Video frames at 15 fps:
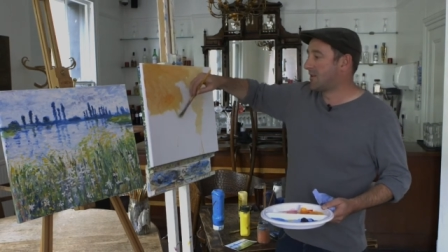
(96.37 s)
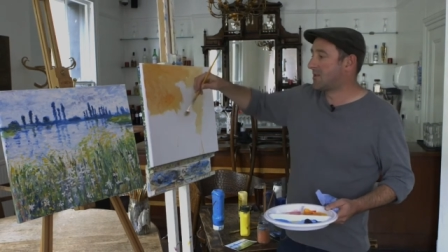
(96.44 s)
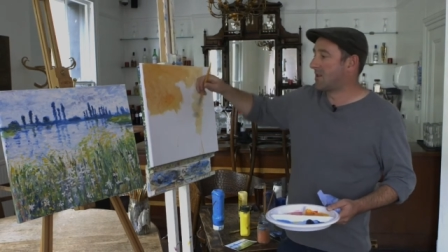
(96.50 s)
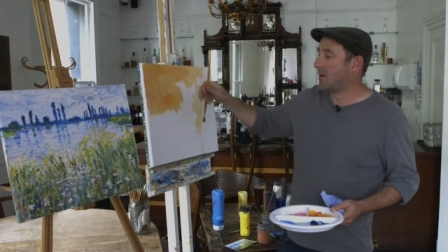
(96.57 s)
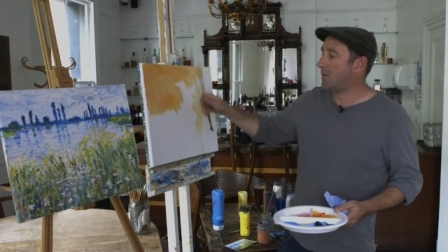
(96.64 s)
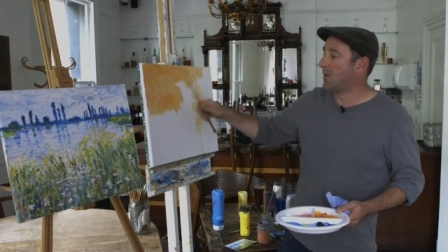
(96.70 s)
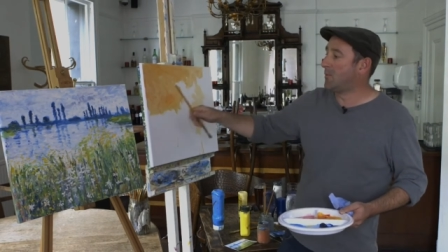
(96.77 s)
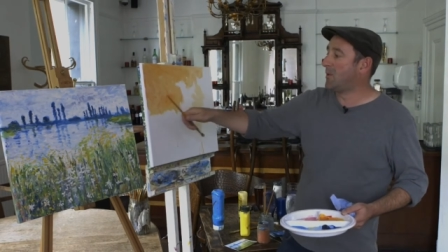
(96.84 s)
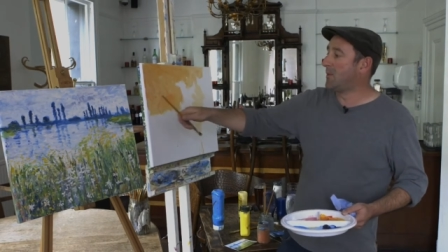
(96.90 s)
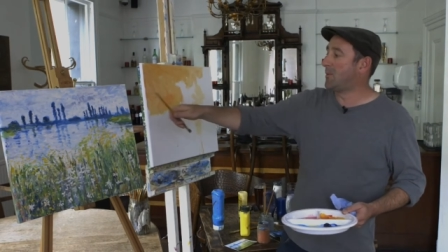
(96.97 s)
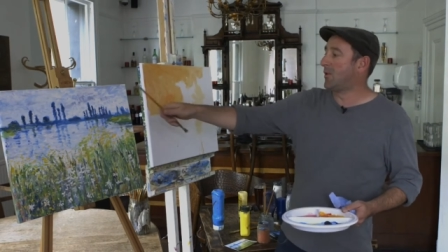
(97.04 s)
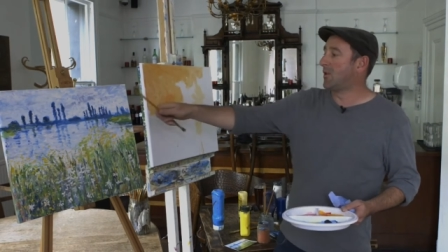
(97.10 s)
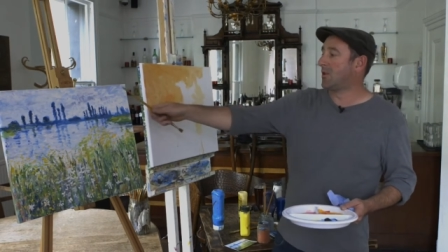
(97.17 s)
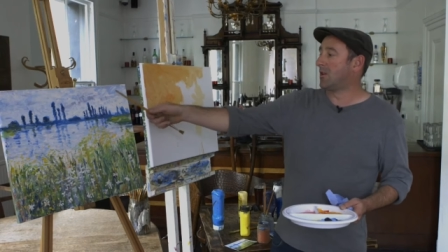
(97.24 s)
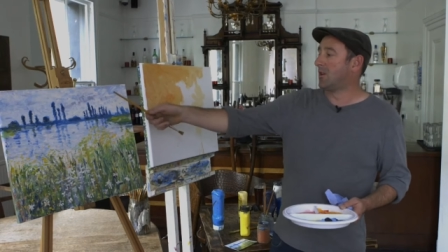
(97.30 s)
So when we
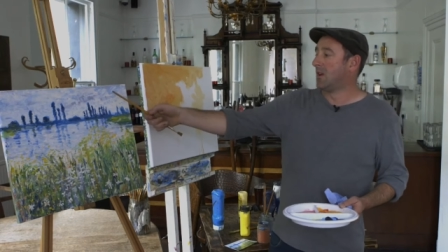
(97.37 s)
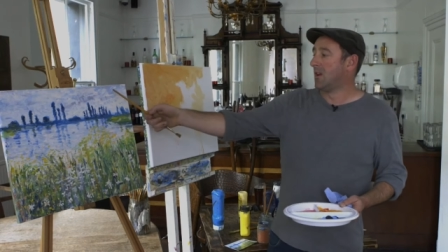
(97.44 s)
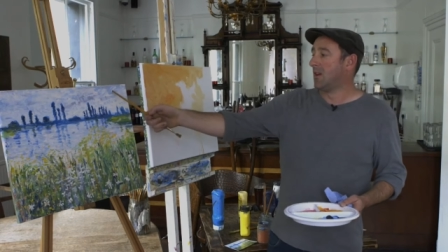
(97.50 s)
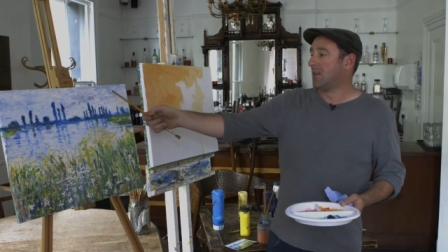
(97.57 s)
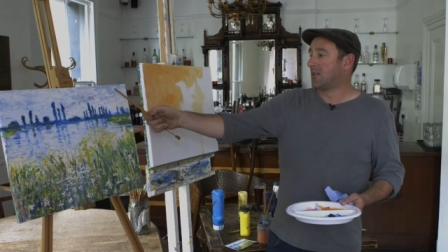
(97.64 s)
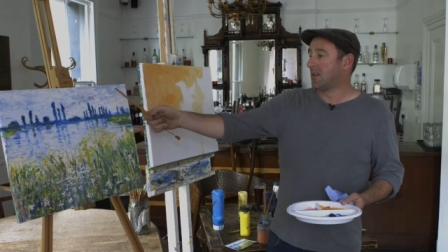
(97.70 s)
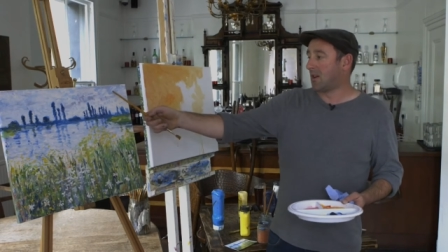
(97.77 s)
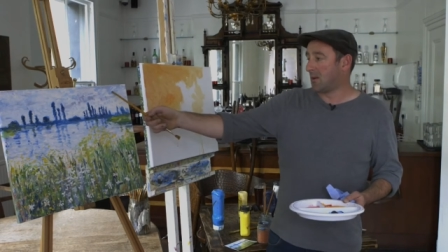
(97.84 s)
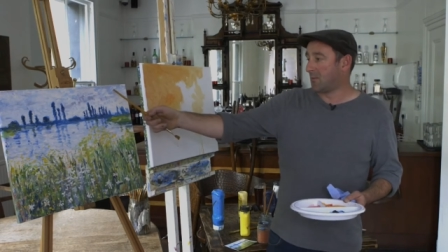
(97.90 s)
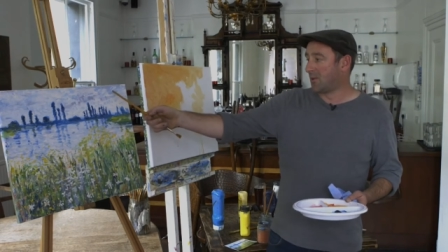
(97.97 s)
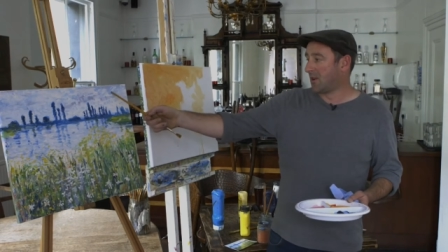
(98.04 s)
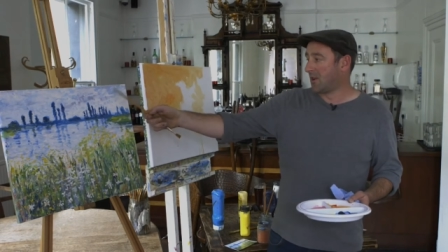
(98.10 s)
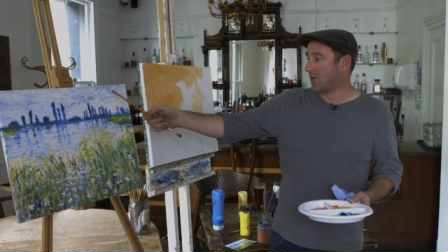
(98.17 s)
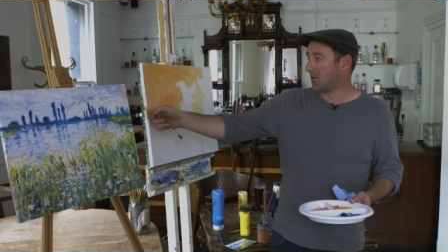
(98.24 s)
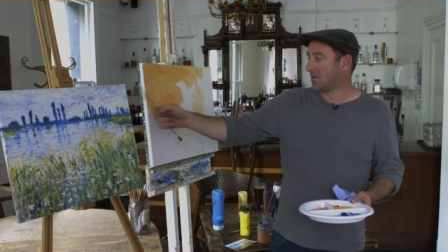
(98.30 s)
put the light
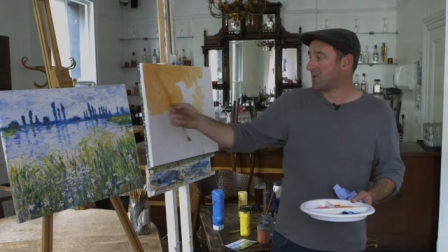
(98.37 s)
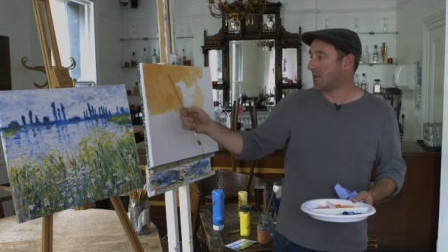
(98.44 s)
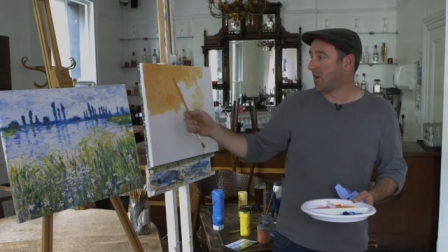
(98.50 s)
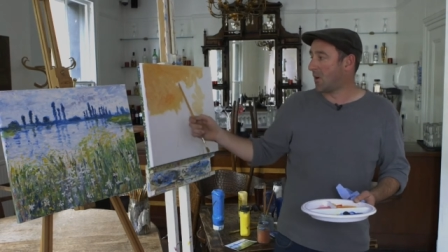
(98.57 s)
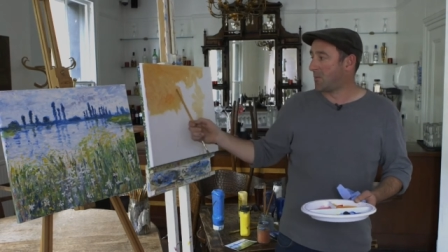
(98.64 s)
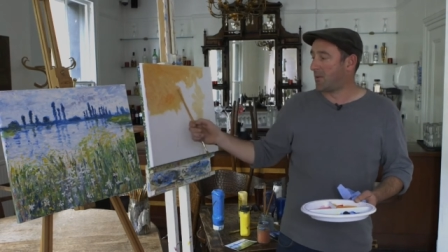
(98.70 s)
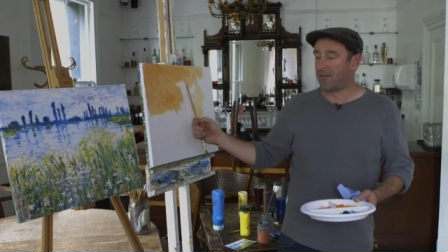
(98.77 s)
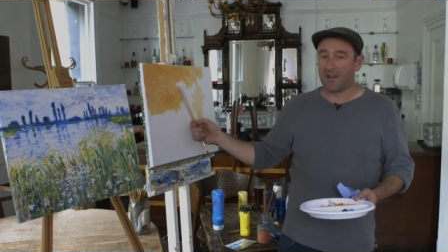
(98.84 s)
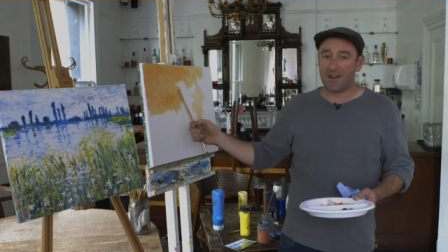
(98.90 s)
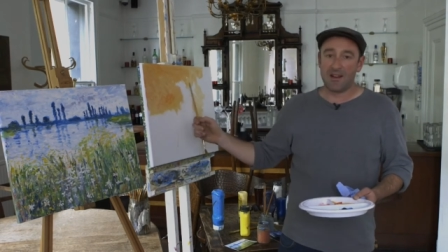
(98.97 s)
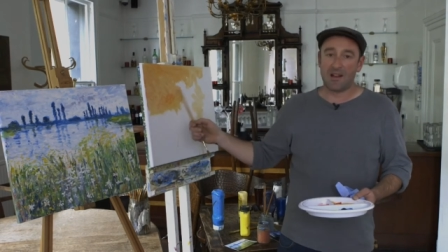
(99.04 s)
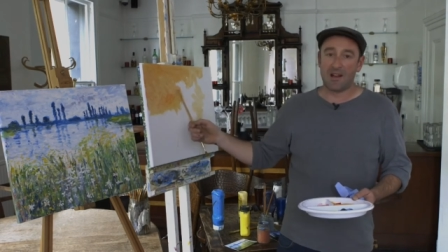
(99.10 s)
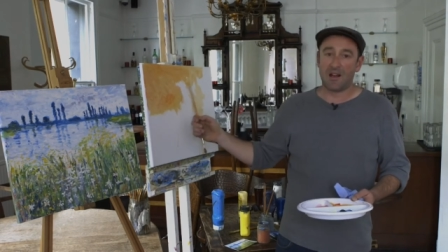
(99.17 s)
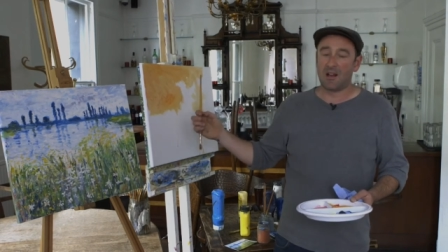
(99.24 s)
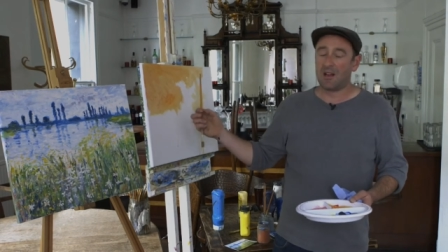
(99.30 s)
blue on top of
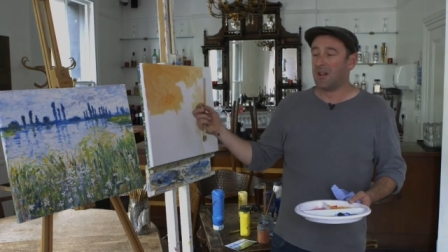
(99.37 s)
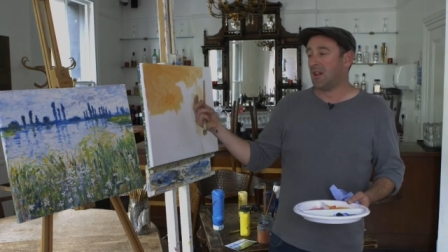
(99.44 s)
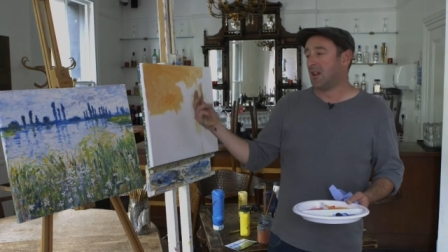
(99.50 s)
here,